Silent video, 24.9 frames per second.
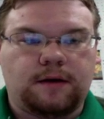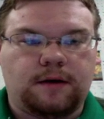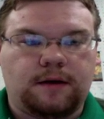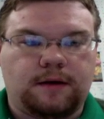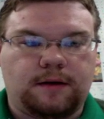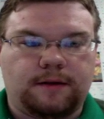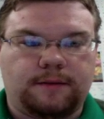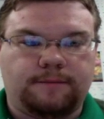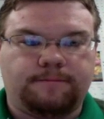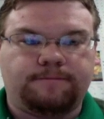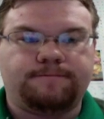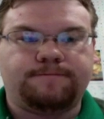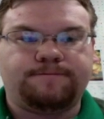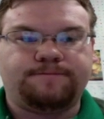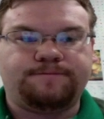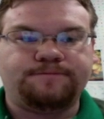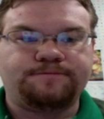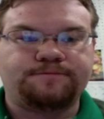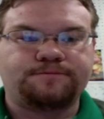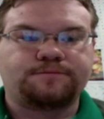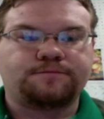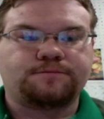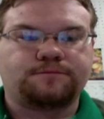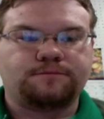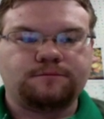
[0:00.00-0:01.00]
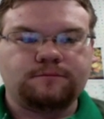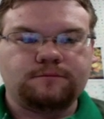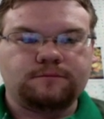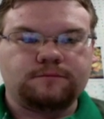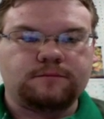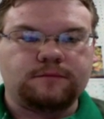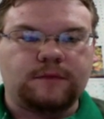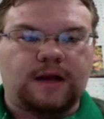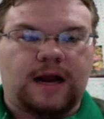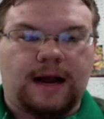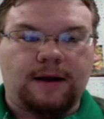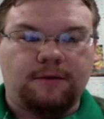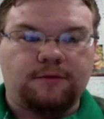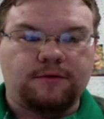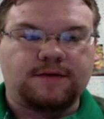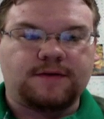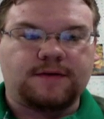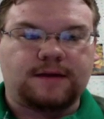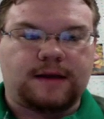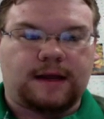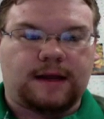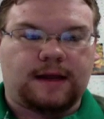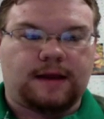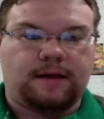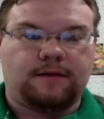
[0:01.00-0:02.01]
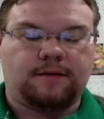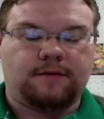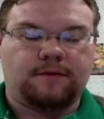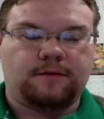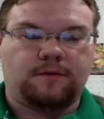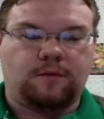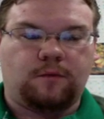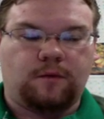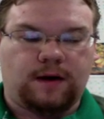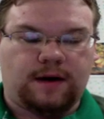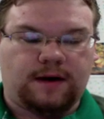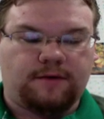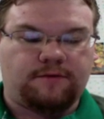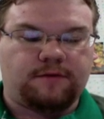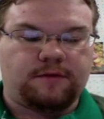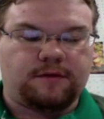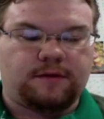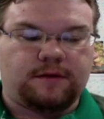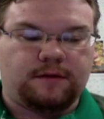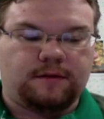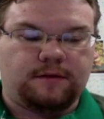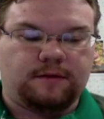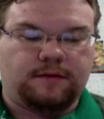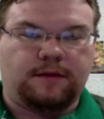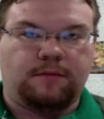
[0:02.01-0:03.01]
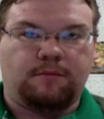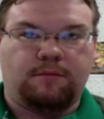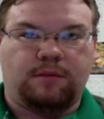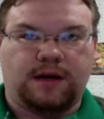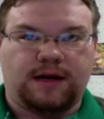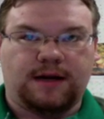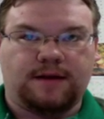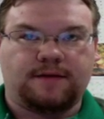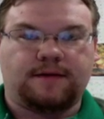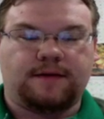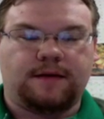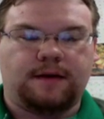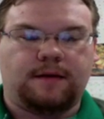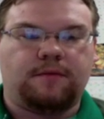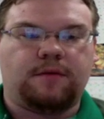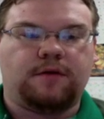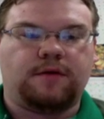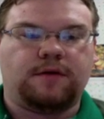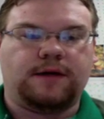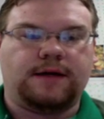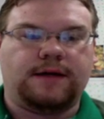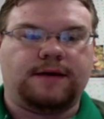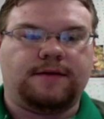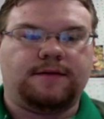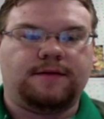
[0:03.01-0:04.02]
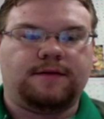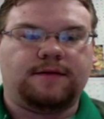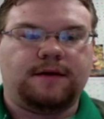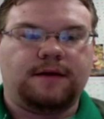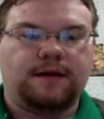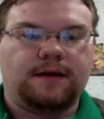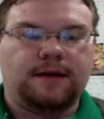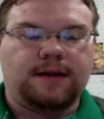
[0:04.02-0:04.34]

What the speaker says: I would say whatever the biggest number is,